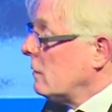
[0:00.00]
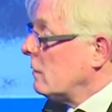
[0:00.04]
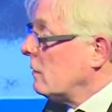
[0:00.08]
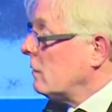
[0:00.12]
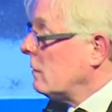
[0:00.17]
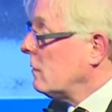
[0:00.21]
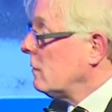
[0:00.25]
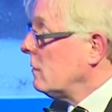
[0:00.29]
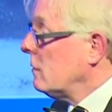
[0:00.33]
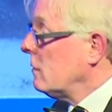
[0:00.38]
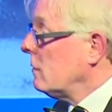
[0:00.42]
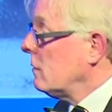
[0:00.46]

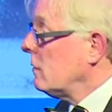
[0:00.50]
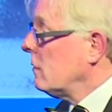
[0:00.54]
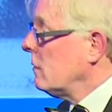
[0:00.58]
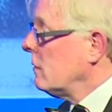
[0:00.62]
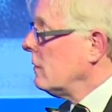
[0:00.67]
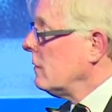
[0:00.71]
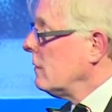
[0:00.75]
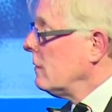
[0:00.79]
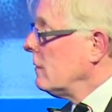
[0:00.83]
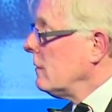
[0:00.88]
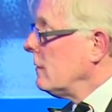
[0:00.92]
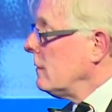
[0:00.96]

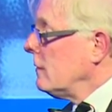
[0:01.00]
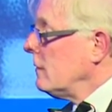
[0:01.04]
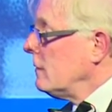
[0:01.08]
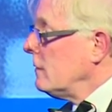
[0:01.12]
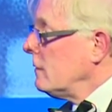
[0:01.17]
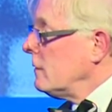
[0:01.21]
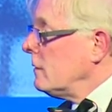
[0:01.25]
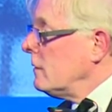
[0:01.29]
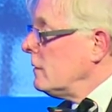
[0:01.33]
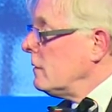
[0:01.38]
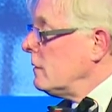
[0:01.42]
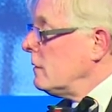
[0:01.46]

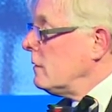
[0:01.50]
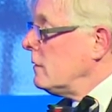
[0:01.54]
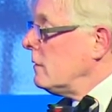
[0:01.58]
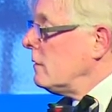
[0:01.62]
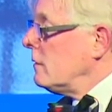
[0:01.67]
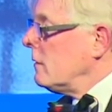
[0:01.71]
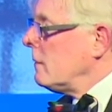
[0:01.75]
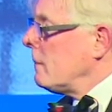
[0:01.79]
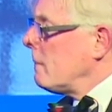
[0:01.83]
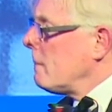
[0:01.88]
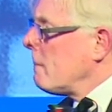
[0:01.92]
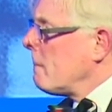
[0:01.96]

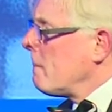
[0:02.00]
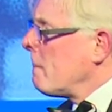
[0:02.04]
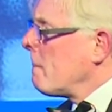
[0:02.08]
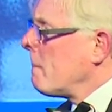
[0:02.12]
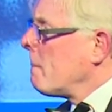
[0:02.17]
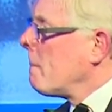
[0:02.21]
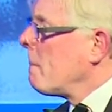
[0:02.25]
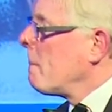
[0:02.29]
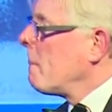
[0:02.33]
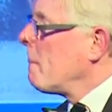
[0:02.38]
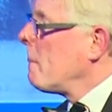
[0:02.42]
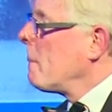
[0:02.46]

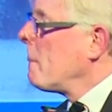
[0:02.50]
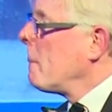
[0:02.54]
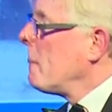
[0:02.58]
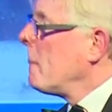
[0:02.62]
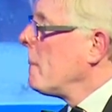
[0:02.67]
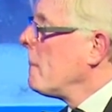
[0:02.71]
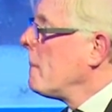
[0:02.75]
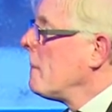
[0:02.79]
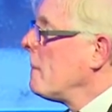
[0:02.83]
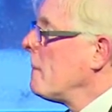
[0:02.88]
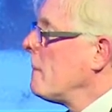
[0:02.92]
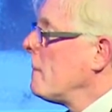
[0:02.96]

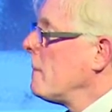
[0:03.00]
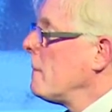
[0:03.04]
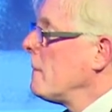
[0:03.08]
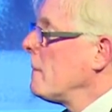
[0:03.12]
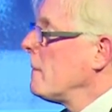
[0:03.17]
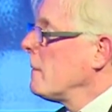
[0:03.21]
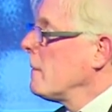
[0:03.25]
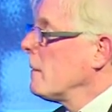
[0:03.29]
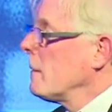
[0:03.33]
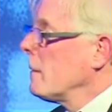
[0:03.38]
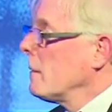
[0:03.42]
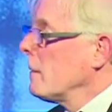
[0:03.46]

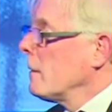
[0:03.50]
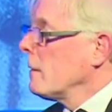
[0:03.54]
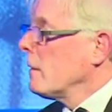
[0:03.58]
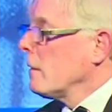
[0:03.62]
(silent)